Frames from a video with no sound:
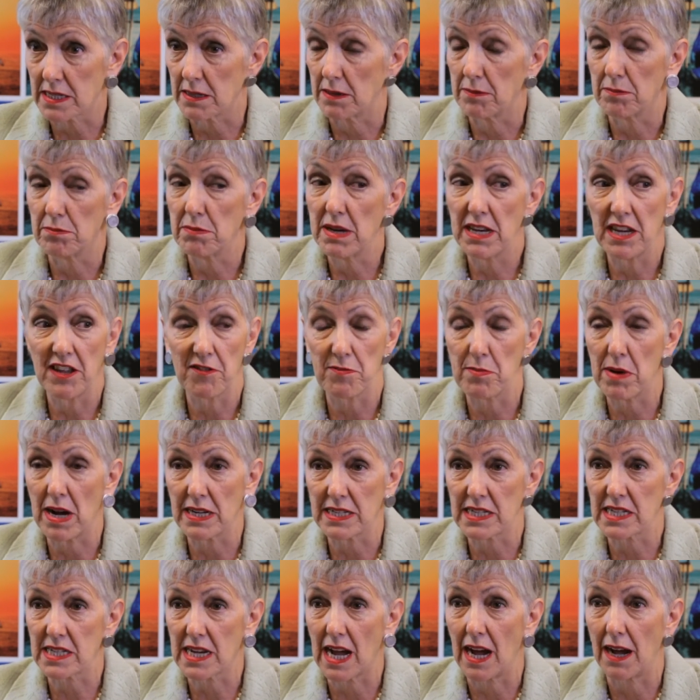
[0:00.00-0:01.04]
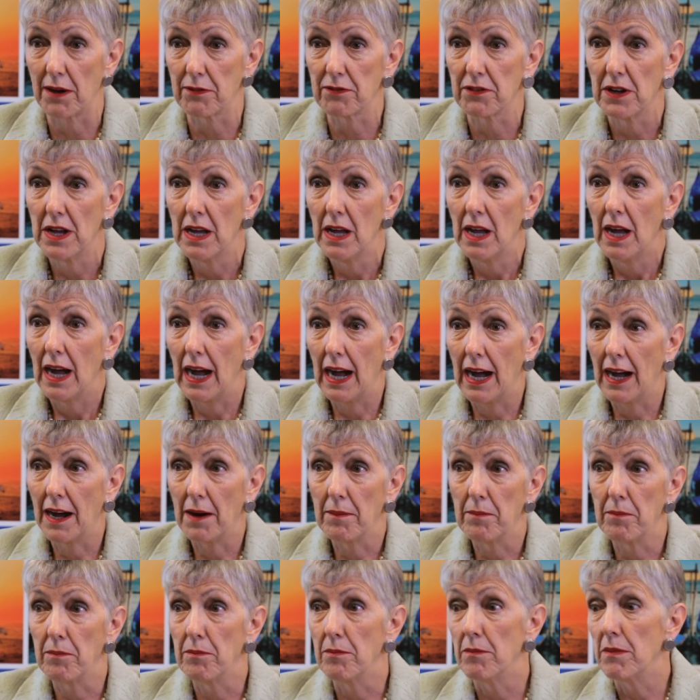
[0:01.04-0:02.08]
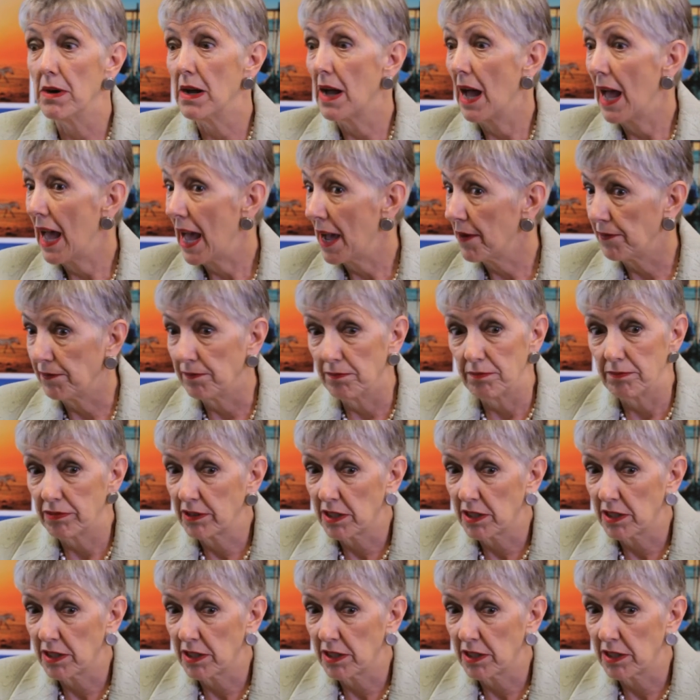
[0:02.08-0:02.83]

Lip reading: And many of my staff have